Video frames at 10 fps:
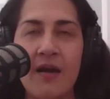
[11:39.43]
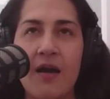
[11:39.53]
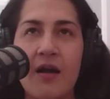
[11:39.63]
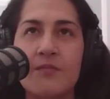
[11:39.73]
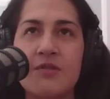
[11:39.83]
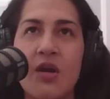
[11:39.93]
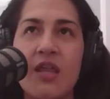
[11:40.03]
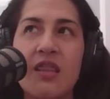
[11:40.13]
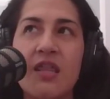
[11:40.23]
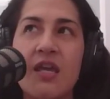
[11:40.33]
So
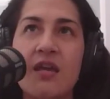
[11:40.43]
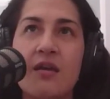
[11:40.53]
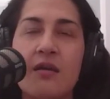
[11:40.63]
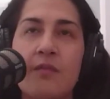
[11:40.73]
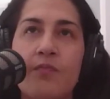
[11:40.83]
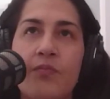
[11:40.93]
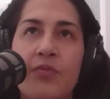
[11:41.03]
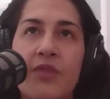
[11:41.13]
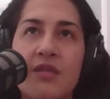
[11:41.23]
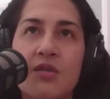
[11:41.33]
I think
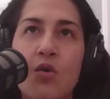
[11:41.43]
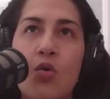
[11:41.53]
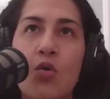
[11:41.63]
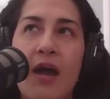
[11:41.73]
this whole